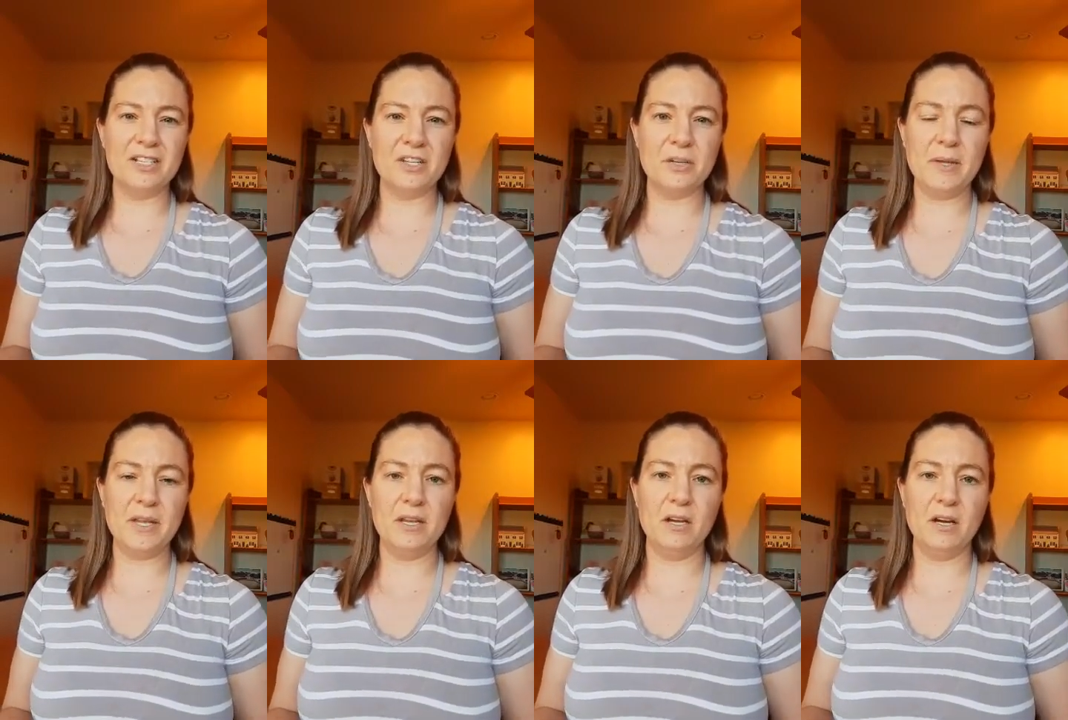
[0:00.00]
It took
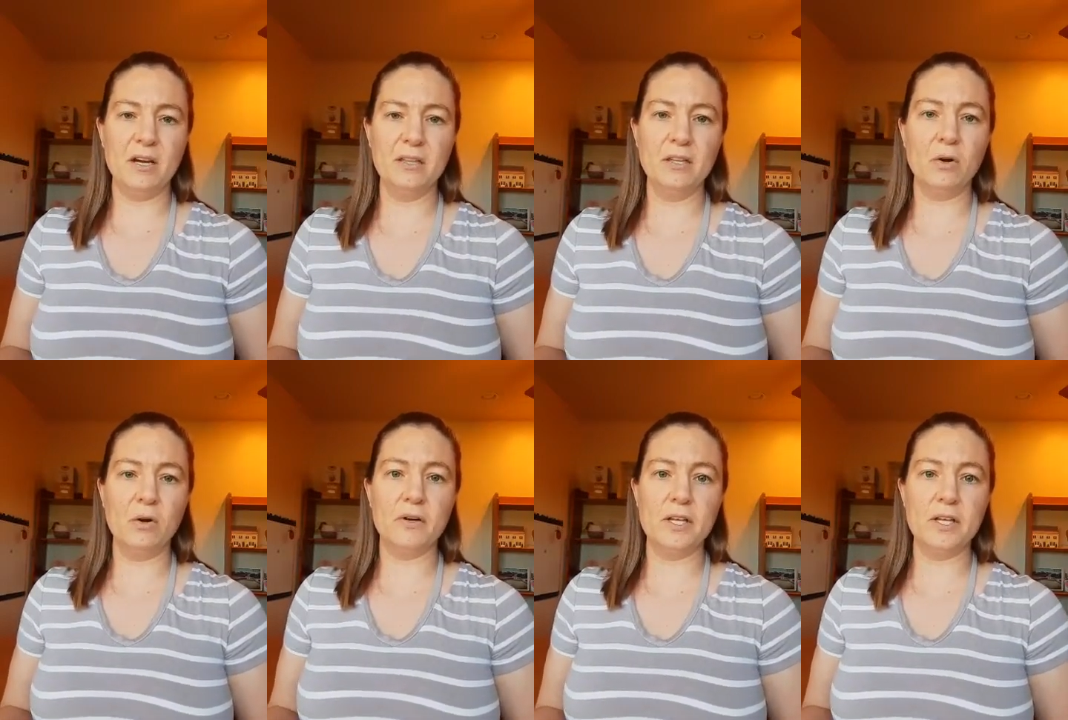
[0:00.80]
me a little
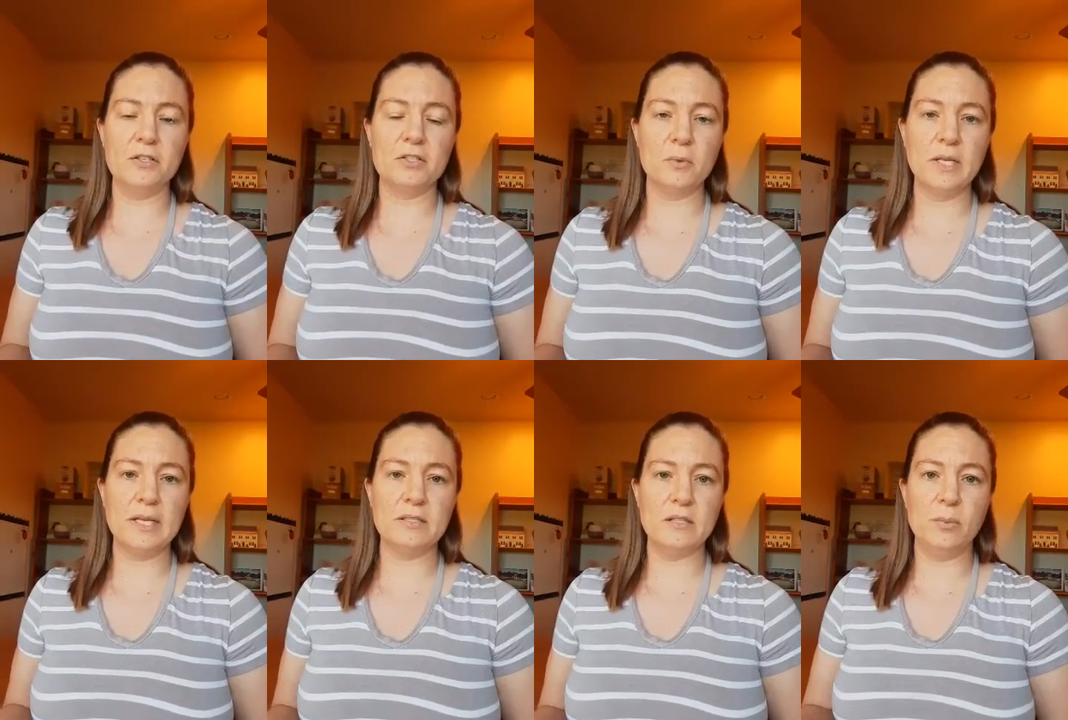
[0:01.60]
over a year to really
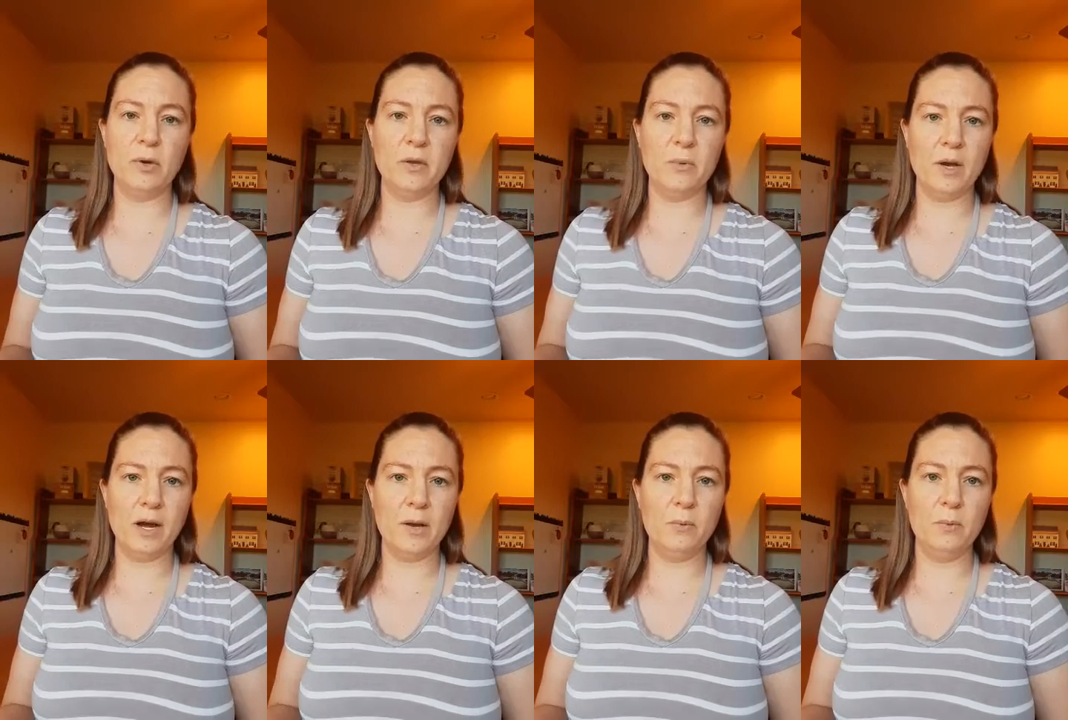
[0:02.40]
get to the point
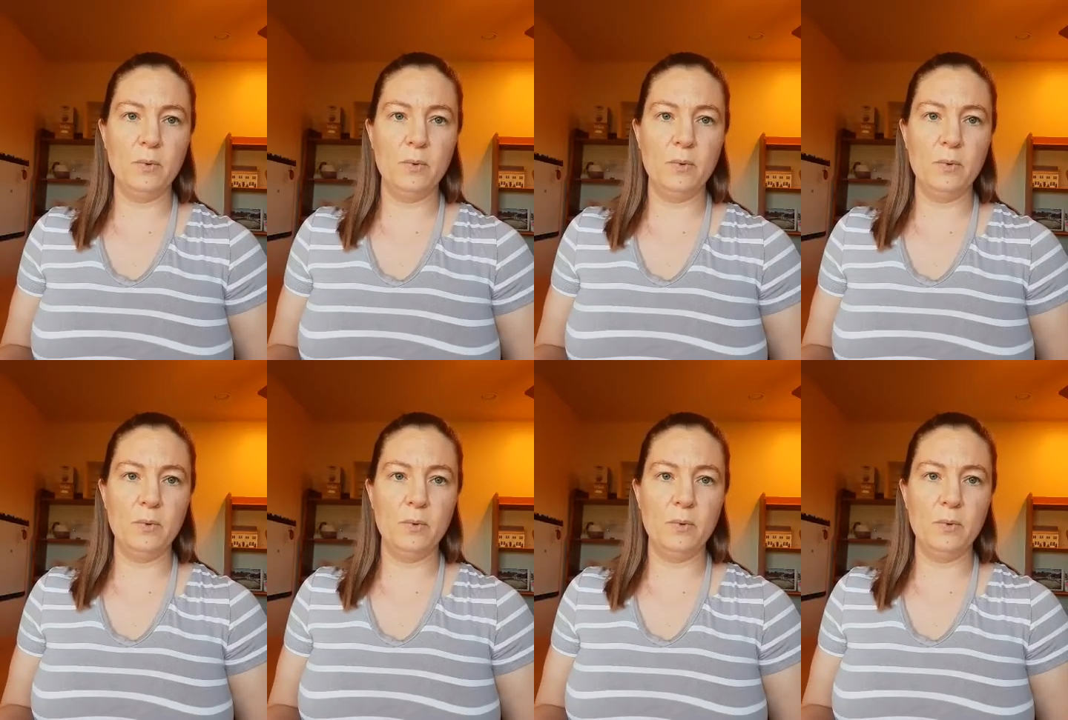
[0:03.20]
where I